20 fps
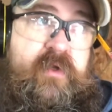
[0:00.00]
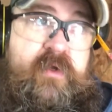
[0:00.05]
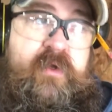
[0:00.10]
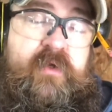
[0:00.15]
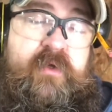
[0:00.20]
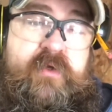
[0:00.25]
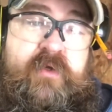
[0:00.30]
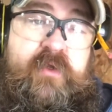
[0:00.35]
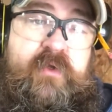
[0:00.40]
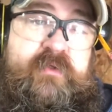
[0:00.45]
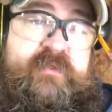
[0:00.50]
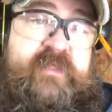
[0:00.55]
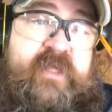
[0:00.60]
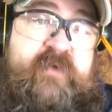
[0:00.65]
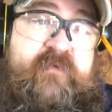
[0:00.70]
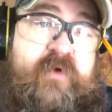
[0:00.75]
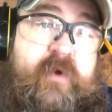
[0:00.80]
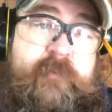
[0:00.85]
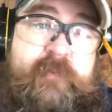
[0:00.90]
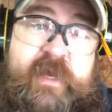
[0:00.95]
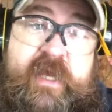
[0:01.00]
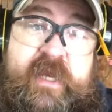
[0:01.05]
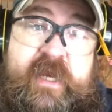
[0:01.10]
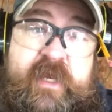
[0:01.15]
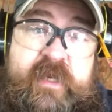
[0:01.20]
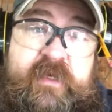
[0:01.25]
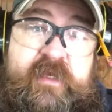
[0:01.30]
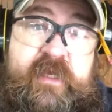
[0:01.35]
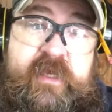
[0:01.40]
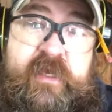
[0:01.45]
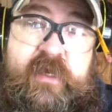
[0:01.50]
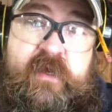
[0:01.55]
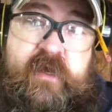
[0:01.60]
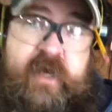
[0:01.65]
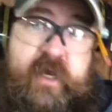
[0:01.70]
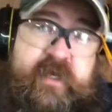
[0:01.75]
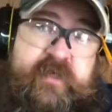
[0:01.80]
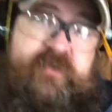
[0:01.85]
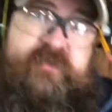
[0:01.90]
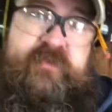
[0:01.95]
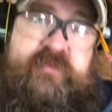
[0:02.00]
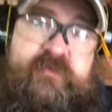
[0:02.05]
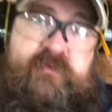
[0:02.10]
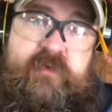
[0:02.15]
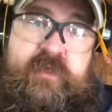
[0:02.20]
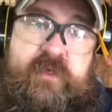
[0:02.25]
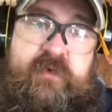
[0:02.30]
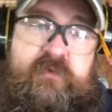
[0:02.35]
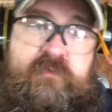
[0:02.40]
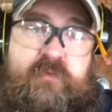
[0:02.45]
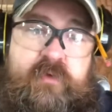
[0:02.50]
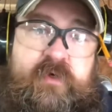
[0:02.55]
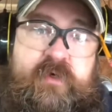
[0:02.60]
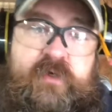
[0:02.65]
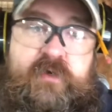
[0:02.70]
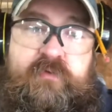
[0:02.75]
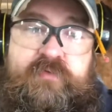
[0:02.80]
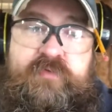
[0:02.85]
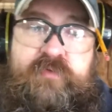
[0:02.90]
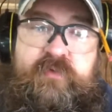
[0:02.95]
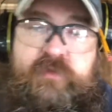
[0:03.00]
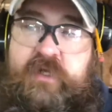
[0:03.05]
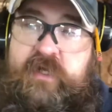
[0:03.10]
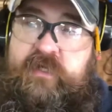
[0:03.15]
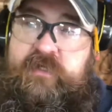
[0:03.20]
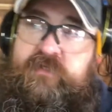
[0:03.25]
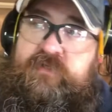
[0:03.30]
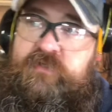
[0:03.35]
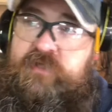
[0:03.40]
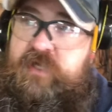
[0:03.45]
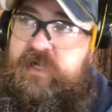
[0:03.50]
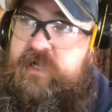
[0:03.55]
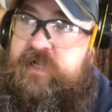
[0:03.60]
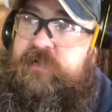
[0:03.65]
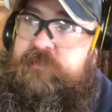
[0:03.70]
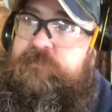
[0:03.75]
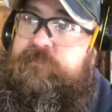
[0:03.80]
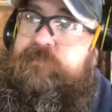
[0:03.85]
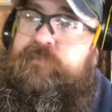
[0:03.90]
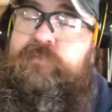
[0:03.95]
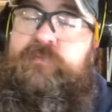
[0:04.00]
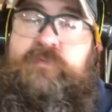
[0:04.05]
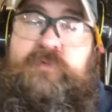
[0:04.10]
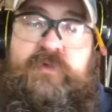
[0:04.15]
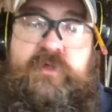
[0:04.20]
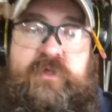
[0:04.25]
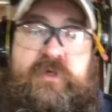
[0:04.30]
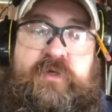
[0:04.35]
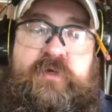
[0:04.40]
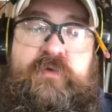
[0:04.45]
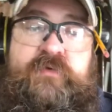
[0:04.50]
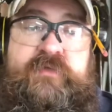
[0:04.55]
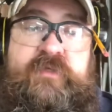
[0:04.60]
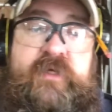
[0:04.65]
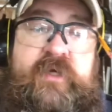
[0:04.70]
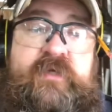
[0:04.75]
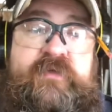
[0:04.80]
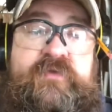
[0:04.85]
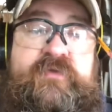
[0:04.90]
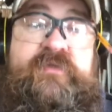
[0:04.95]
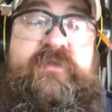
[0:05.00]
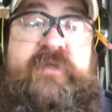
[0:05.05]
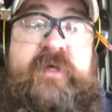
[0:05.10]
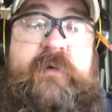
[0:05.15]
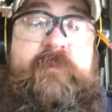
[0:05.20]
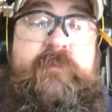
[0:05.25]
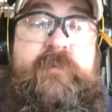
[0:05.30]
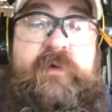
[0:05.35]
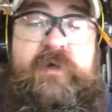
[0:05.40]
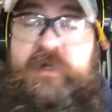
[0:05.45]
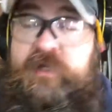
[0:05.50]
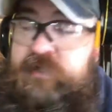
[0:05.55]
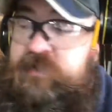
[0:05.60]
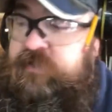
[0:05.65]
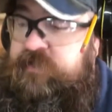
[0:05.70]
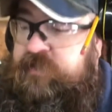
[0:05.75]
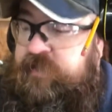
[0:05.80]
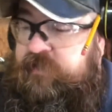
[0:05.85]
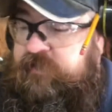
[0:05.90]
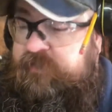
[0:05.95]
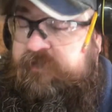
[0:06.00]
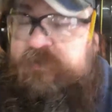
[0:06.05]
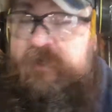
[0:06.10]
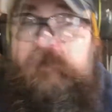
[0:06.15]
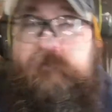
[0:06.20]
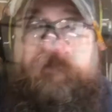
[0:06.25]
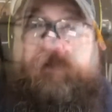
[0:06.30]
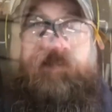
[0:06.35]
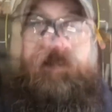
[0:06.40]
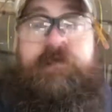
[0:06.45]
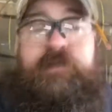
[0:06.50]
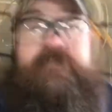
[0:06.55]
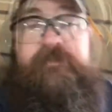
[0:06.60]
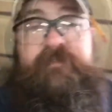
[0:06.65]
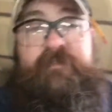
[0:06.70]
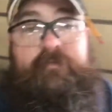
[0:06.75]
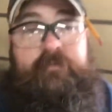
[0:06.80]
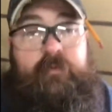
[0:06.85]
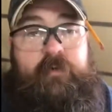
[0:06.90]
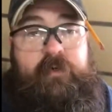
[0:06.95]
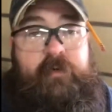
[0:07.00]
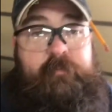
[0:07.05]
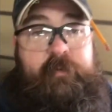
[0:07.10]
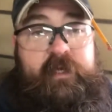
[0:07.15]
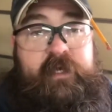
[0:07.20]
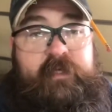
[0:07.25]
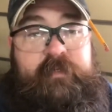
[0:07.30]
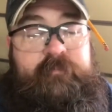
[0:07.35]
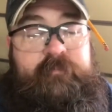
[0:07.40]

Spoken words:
Glue is never a bad idea. I just didn't want to go, I didn't use the extra step. I didn't take the time. All right, friends, welcome back.